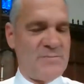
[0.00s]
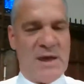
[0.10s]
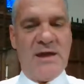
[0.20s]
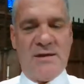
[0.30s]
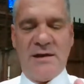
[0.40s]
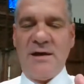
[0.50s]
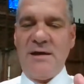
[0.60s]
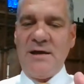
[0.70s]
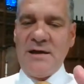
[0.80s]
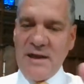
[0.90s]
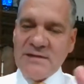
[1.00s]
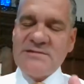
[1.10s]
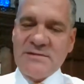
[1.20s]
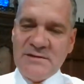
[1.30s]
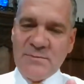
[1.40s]

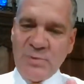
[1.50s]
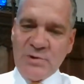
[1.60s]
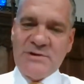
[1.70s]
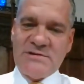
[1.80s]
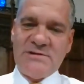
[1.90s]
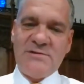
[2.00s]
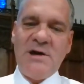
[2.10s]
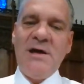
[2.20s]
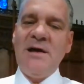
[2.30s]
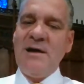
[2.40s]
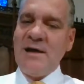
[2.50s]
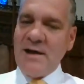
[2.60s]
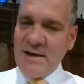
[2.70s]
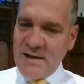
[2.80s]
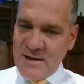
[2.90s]
it's important to
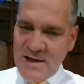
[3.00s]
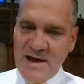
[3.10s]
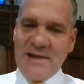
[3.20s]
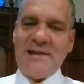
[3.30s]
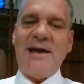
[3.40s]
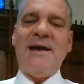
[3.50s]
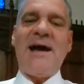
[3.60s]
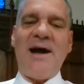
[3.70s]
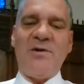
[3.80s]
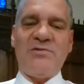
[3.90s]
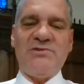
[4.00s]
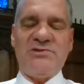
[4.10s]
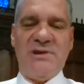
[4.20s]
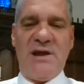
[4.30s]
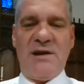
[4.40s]
highlight how
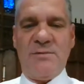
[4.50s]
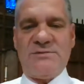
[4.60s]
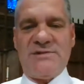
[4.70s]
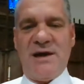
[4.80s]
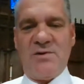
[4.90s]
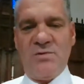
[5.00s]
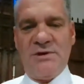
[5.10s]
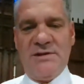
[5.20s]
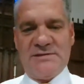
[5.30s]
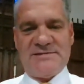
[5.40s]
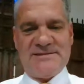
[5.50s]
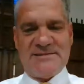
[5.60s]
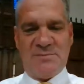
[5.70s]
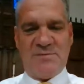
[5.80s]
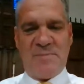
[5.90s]
Christianity was not only the
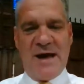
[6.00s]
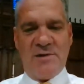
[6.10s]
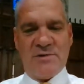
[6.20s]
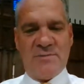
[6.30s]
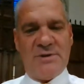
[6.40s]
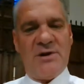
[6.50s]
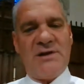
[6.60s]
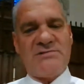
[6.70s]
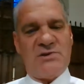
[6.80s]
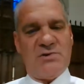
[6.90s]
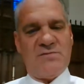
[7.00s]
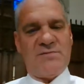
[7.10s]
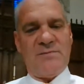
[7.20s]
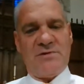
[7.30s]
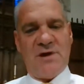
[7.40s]
system of power, but also
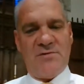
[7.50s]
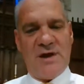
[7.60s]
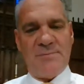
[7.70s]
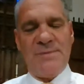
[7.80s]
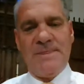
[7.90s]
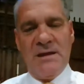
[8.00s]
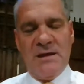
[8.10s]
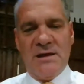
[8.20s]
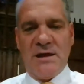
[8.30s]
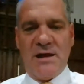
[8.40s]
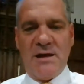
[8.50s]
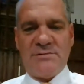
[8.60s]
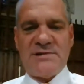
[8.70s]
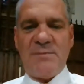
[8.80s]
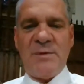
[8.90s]
from the ground up
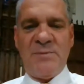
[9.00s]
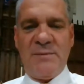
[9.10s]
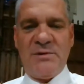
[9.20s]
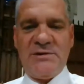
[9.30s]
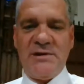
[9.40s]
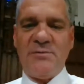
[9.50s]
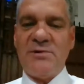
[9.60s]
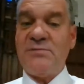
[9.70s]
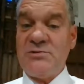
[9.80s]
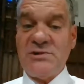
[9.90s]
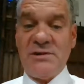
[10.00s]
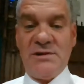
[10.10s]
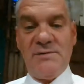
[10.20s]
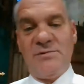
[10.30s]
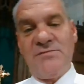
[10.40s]
was helping people deal with
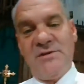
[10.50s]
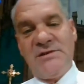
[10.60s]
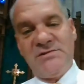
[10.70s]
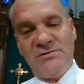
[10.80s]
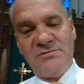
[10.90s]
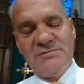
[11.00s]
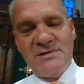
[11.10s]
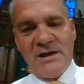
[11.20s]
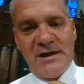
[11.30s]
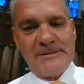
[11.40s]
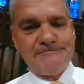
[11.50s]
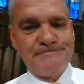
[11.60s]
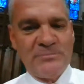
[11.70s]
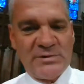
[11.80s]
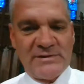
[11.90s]
fragility, with finitude,
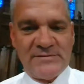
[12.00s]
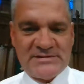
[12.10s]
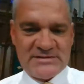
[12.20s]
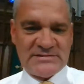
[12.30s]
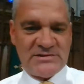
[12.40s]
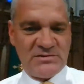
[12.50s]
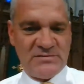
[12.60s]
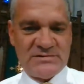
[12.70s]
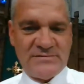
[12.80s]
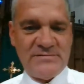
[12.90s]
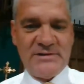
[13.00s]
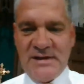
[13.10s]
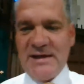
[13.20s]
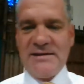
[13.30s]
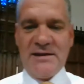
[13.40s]
with the vicissitudes of,
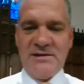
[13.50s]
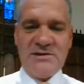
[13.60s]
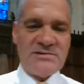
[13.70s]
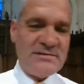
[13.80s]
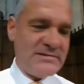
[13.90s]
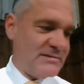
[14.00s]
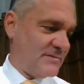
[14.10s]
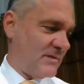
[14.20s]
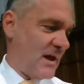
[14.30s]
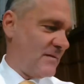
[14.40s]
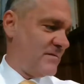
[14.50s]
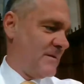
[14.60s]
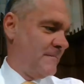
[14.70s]
and contingencies of life.